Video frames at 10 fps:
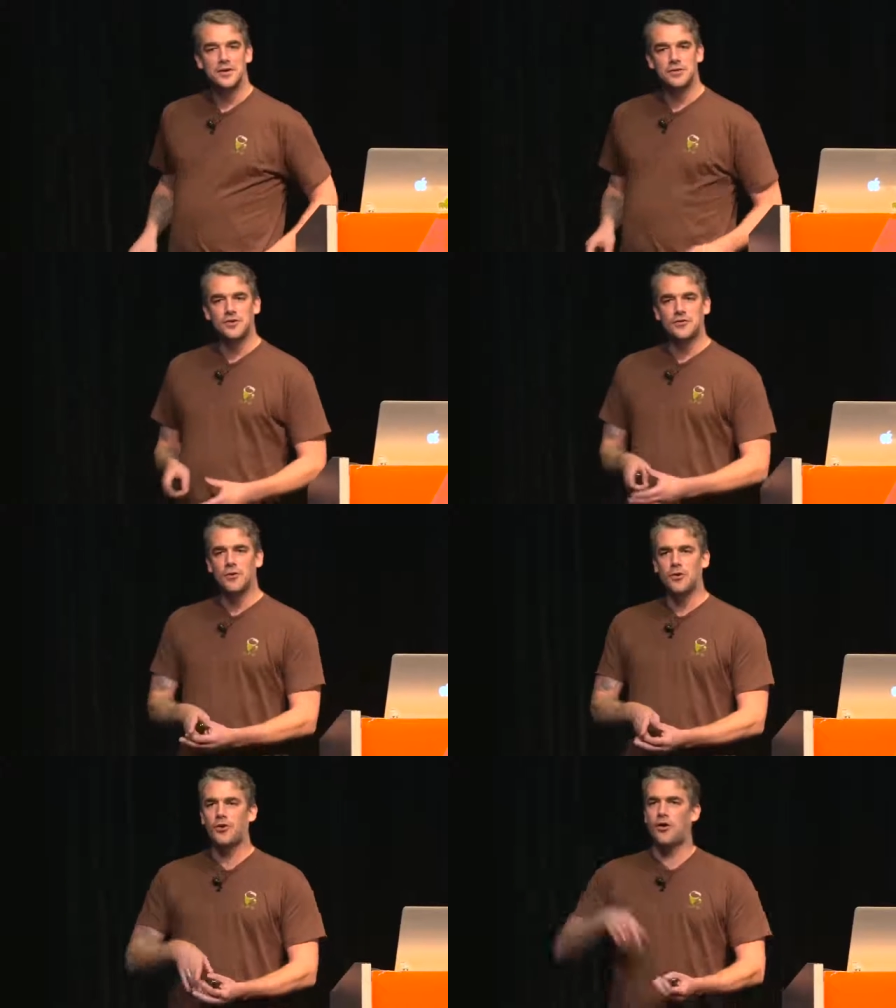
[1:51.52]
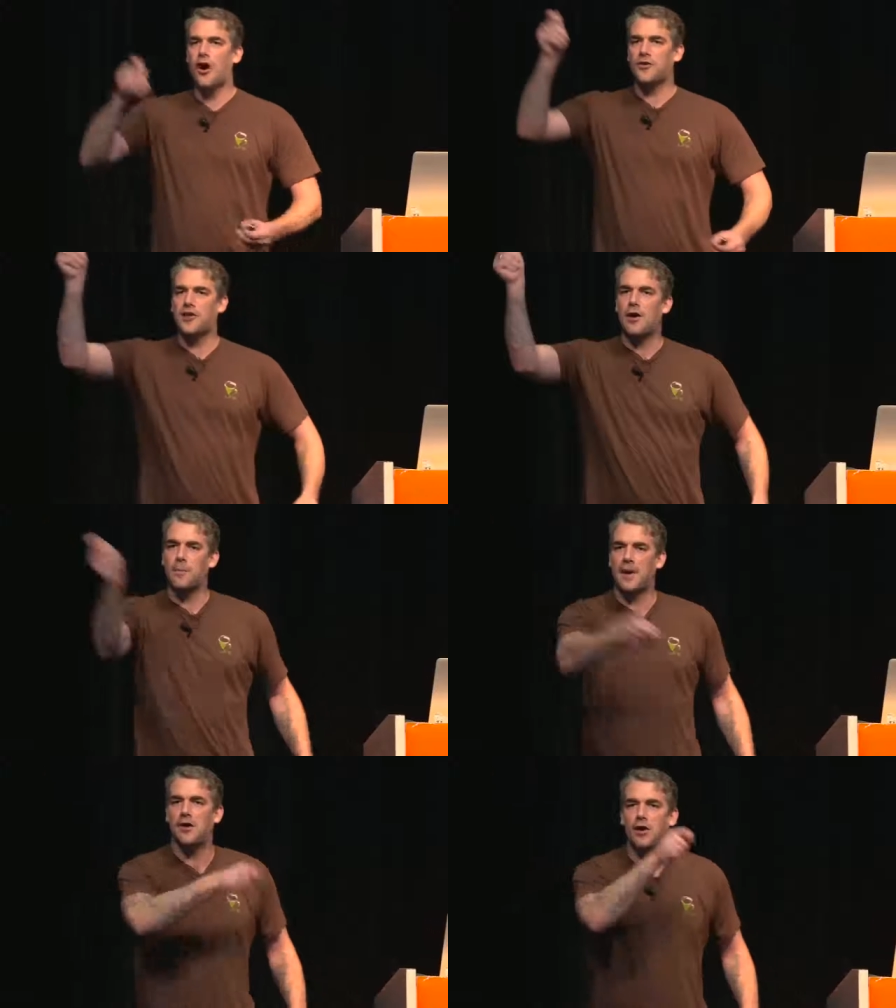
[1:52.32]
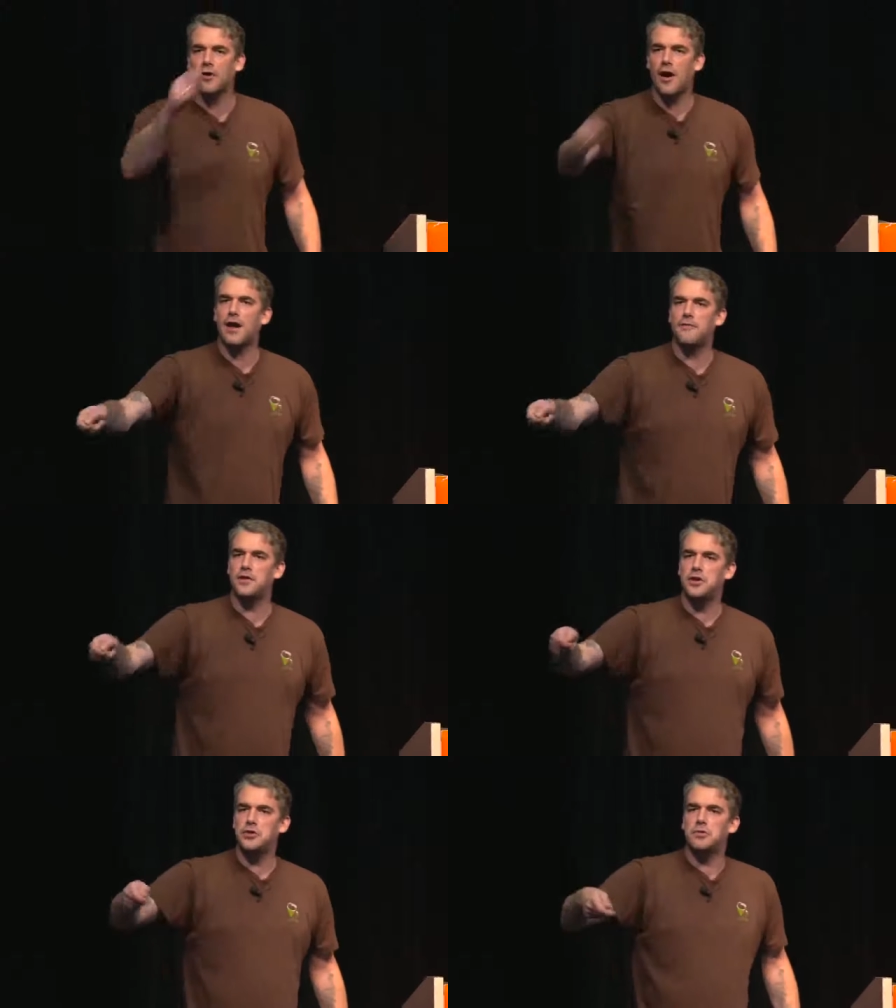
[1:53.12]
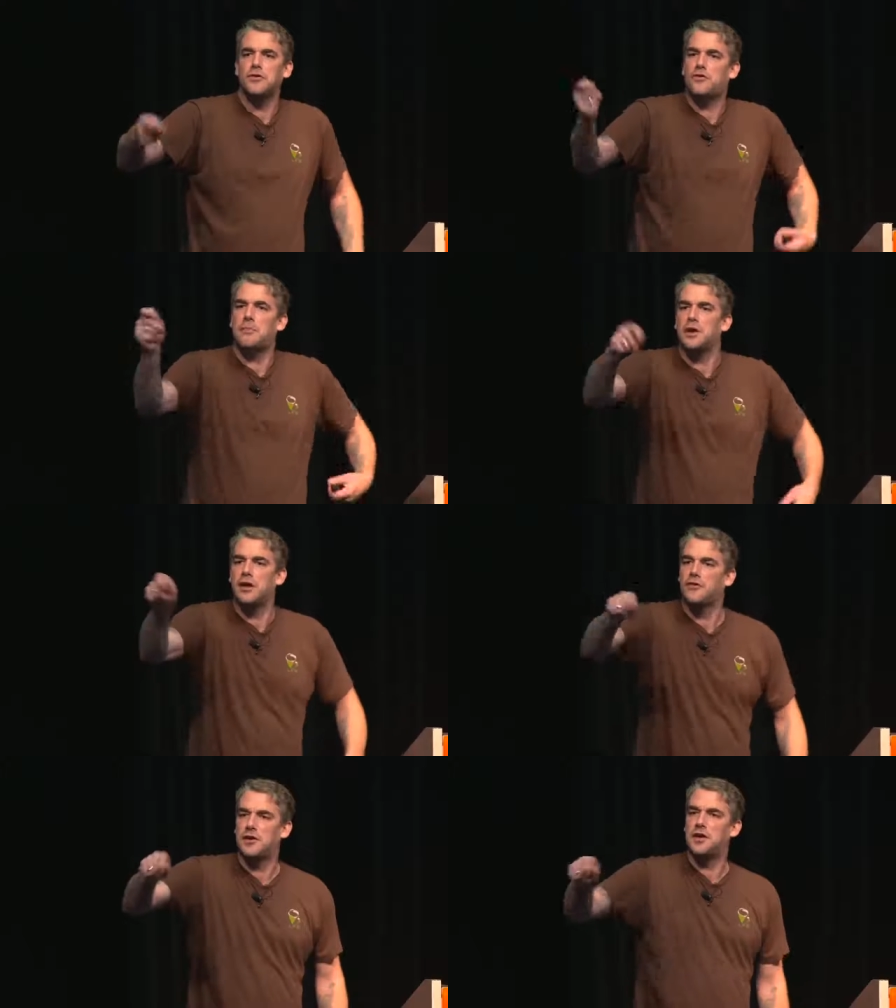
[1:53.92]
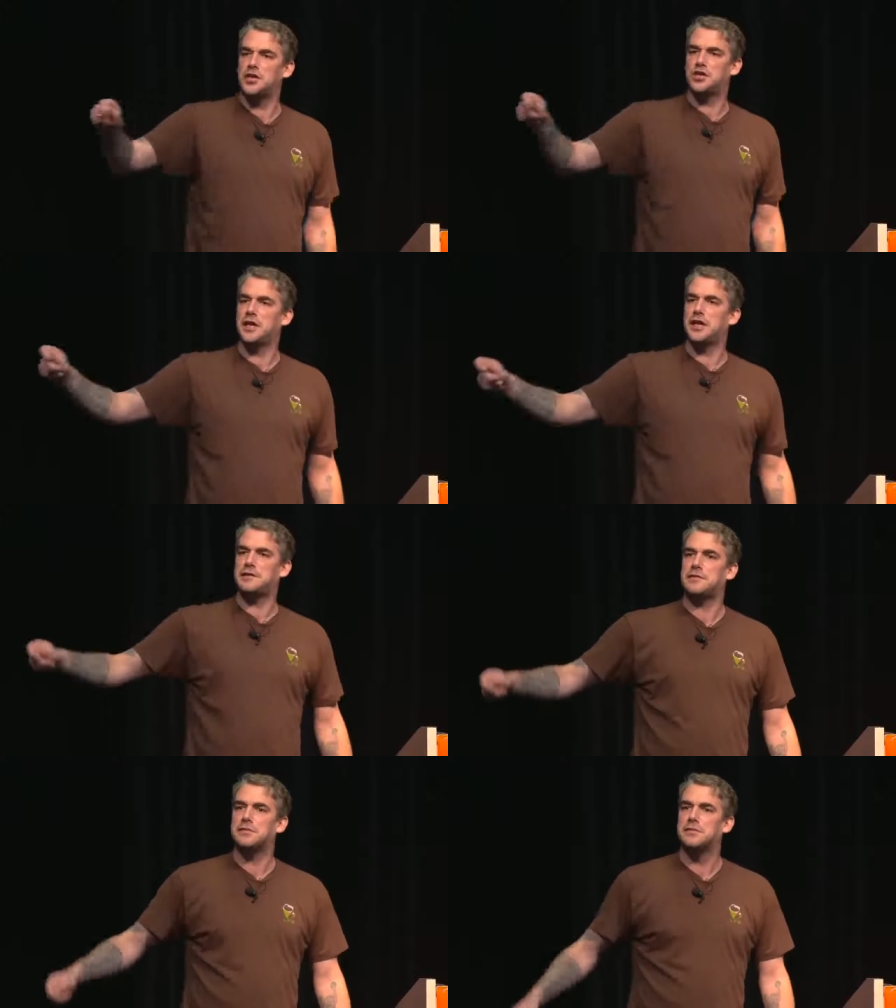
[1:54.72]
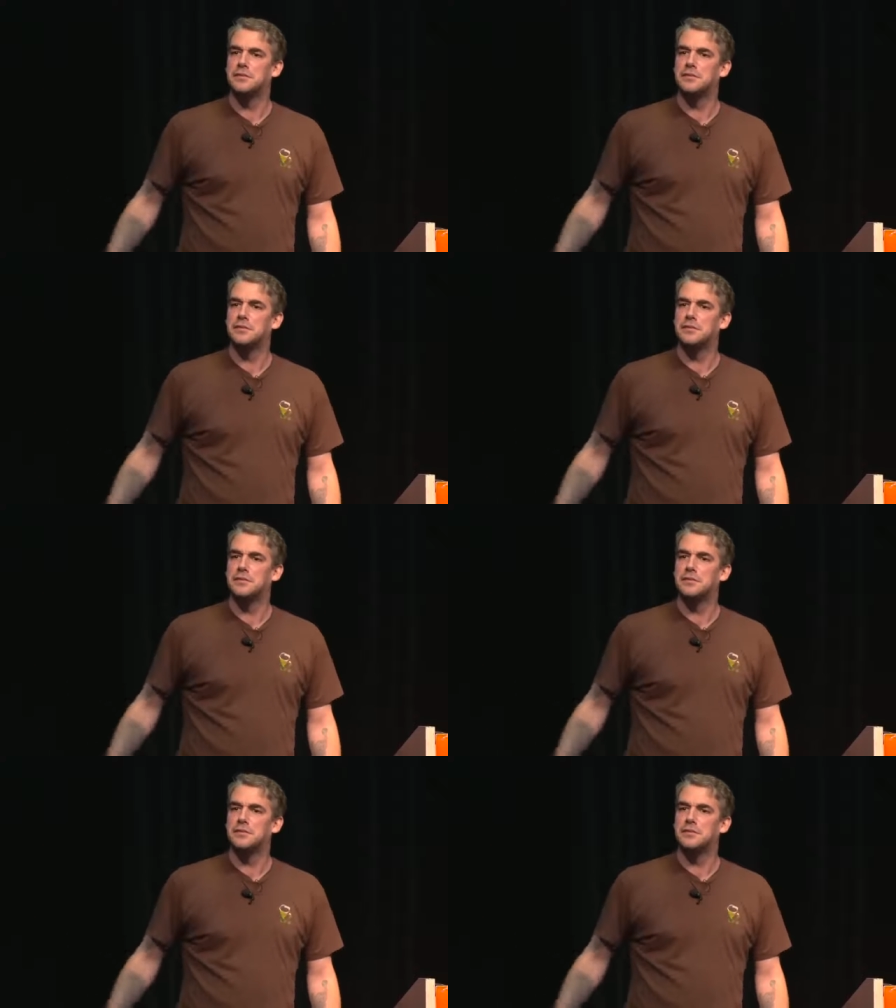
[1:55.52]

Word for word: Do you just go cross out a paragraph and you and somebody else initial it?